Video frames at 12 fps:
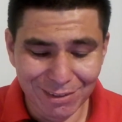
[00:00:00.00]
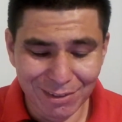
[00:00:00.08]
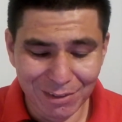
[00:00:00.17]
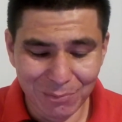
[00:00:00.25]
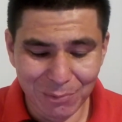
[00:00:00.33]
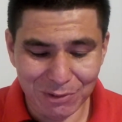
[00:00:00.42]

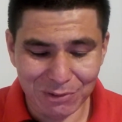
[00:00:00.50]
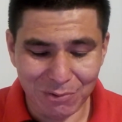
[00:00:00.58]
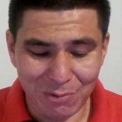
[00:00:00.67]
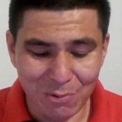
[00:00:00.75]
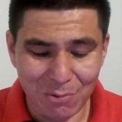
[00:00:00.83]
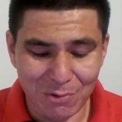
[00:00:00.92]
It was a
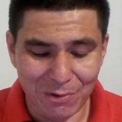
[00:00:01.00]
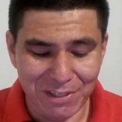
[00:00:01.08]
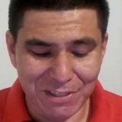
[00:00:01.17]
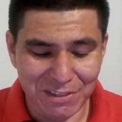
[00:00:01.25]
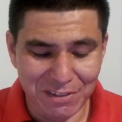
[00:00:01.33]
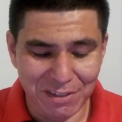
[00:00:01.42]
whole
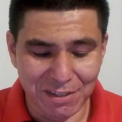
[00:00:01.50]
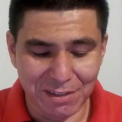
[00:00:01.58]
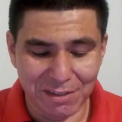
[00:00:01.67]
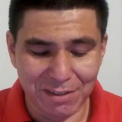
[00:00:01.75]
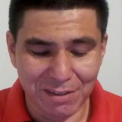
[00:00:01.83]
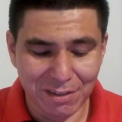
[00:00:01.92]
crazy thing
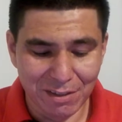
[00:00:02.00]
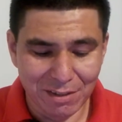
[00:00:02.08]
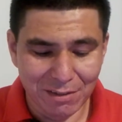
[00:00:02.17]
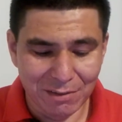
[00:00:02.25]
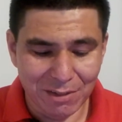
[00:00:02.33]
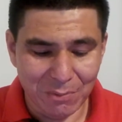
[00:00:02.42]

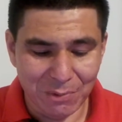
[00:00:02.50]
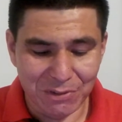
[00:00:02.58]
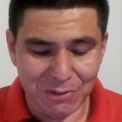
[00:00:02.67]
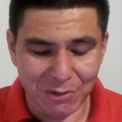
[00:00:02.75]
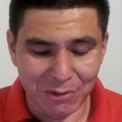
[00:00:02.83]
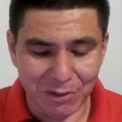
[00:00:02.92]
that we
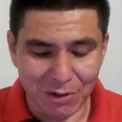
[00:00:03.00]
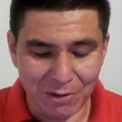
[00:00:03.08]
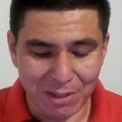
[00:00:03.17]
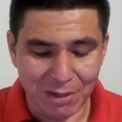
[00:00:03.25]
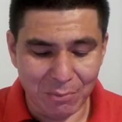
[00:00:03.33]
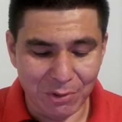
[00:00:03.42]
started talking.
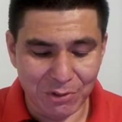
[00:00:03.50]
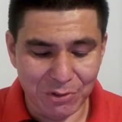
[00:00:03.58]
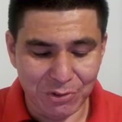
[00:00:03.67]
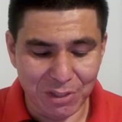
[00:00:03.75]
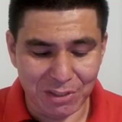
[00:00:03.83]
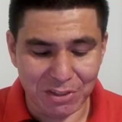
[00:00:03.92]
I went to
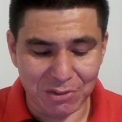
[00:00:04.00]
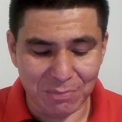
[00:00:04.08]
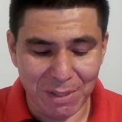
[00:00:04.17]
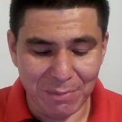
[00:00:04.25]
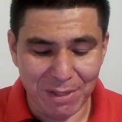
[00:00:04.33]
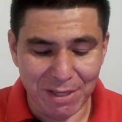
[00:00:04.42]
Texas
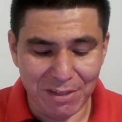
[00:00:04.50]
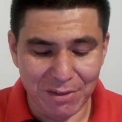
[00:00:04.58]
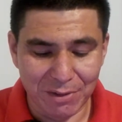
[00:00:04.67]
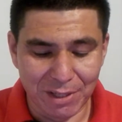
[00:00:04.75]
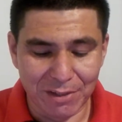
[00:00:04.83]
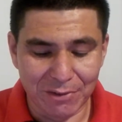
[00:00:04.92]
maybe a
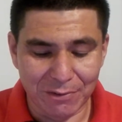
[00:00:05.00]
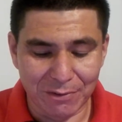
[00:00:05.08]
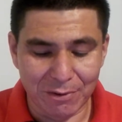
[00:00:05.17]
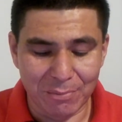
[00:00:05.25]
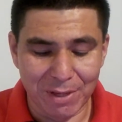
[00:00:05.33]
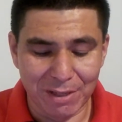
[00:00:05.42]
year later
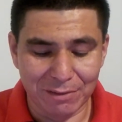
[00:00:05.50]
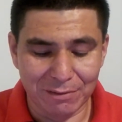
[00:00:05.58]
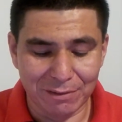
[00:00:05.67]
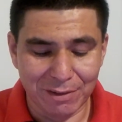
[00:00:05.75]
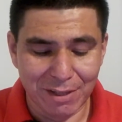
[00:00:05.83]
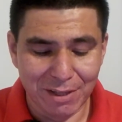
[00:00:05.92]
for a
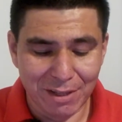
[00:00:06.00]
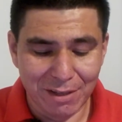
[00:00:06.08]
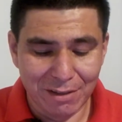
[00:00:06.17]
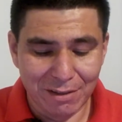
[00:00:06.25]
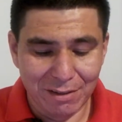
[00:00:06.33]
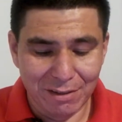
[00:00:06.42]
panel,
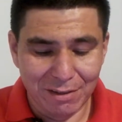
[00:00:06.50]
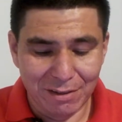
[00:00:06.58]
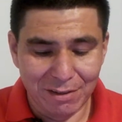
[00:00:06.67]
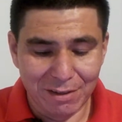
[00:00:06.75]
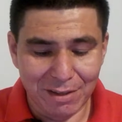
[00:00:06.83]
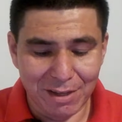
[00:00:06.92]

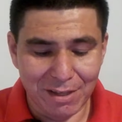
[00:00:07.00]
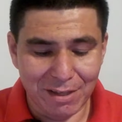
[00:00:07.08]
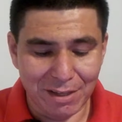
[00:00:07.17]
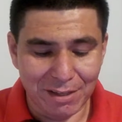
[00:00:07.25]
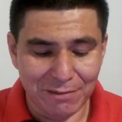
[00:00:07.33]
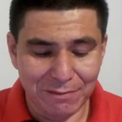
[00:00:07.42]
and
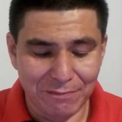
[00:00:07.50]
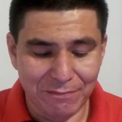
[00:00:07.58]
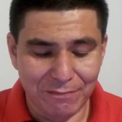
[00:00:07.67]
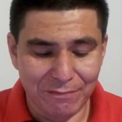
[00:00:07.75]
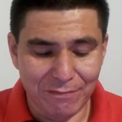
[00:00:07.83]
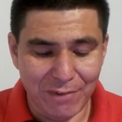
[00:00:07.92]
I
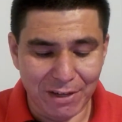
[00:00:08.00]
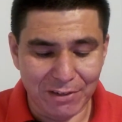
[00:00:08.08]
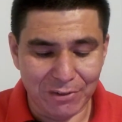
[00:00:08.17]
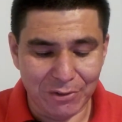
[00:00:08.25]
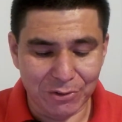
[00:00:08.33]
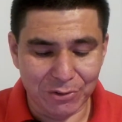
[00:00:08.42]
invited
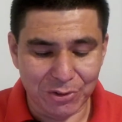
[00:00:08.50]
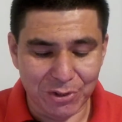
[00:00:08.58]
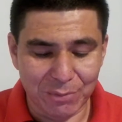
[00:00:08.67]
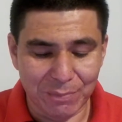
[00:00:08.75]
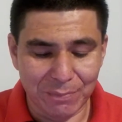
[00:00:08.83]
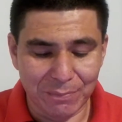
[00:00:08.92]
her to
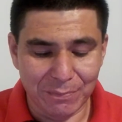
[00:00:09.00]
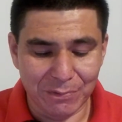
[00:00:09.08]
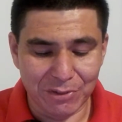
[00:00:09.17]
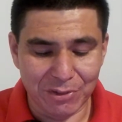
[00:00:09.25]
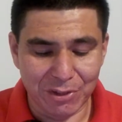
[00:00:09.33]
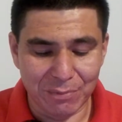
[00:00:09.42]
come.
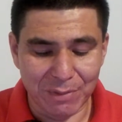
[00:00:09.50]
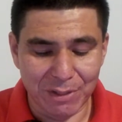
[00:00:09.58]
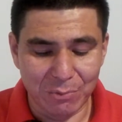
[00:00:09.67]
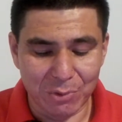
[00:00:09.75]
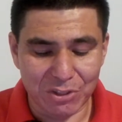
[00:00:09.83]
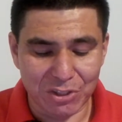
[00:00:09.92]

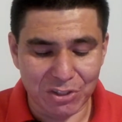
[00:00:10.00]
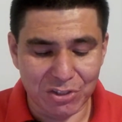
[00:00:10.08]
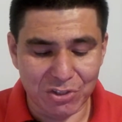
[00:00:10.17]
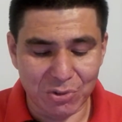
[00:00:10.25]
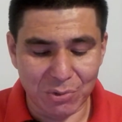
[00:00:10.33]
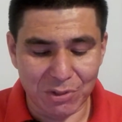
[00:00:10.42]
It was
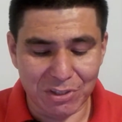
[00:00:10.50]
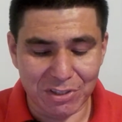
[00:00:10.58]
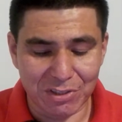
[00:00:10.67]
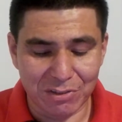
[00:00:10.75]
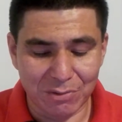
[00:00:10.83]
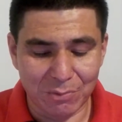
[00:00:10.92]

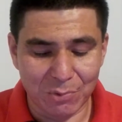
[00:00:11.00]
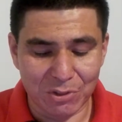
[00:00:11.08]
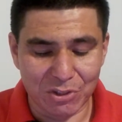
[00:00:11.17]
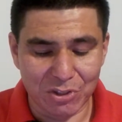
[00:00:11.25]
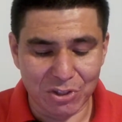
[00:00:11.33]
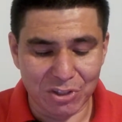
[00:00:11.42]

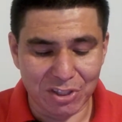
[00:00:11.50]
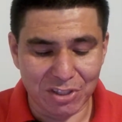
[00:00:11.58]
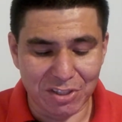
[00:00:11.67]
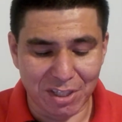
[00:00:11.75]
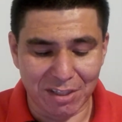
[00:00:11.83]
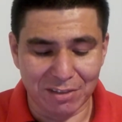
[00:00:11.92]
just
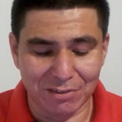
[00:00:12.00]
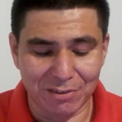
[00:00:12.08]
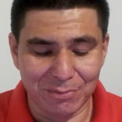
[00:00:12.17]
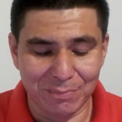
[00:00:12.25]
exciting to.